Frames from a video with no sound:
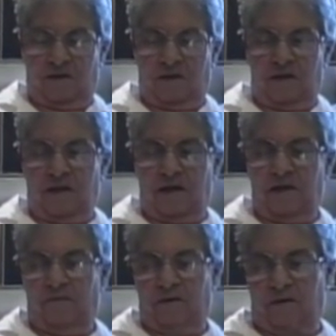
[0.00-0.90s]
And
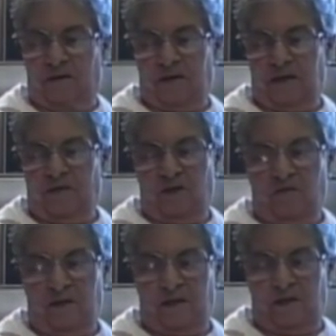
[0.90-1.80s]
I, I
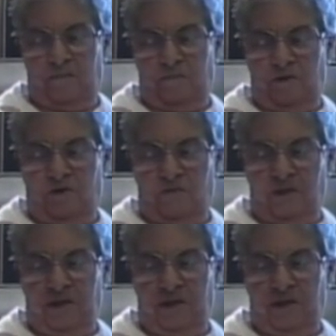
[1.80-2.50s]
thought I had a picture of my